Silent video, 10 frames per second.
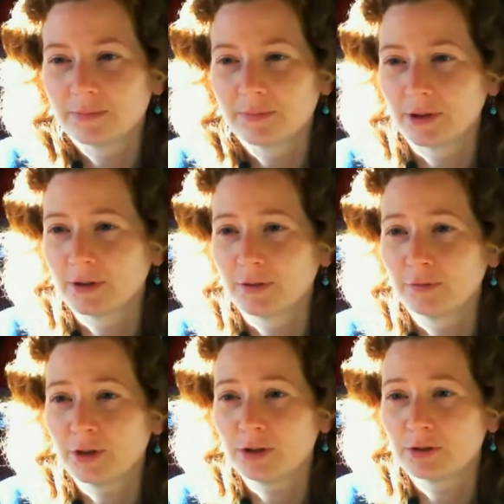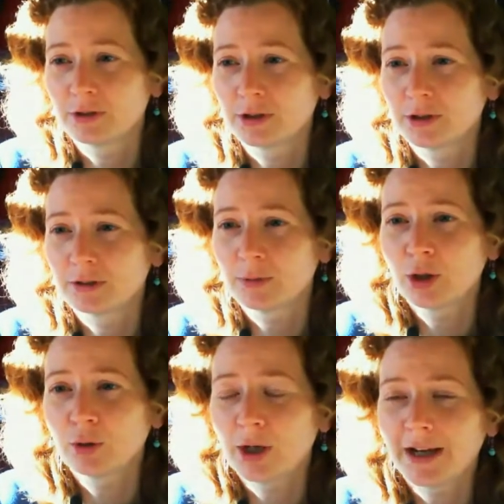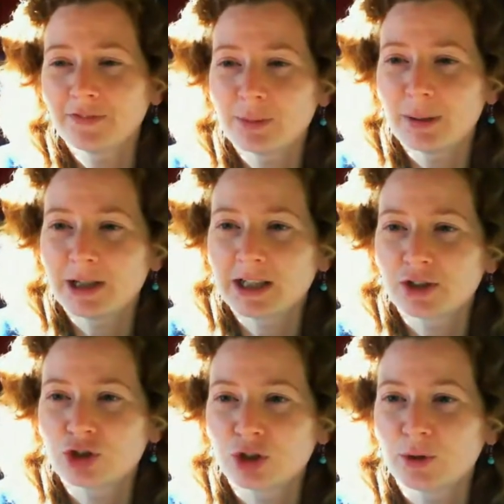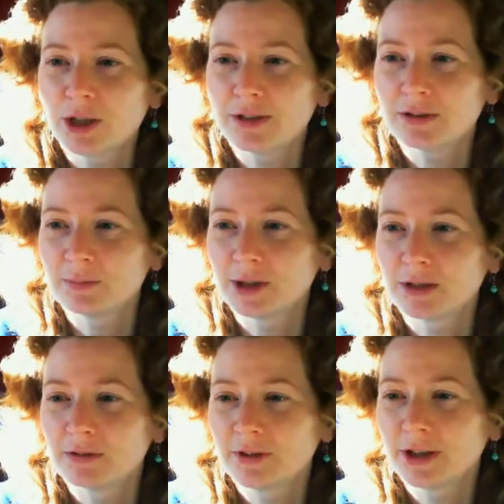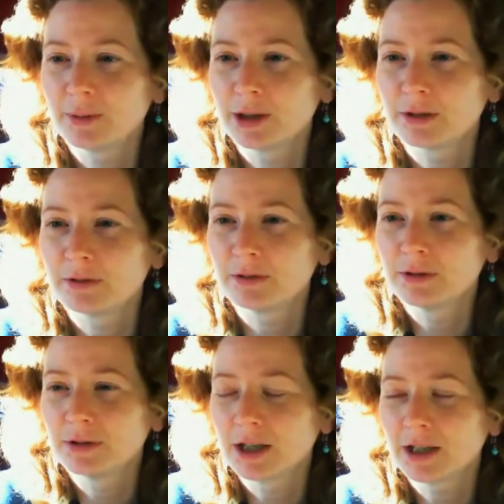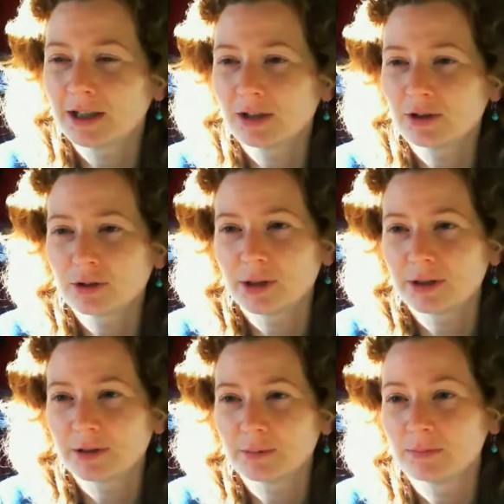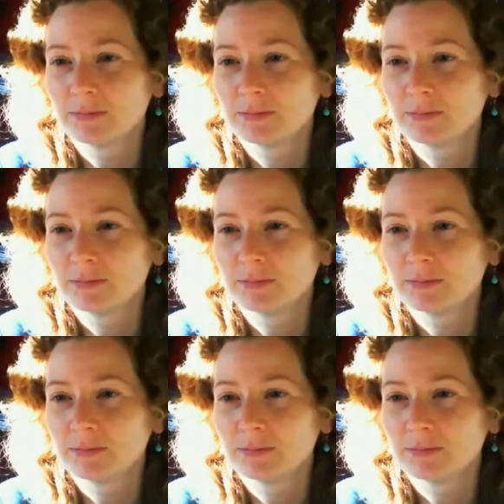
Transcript: now I've featured an item. Oh, I have to maybe click show item now. There we go. I clicked show item.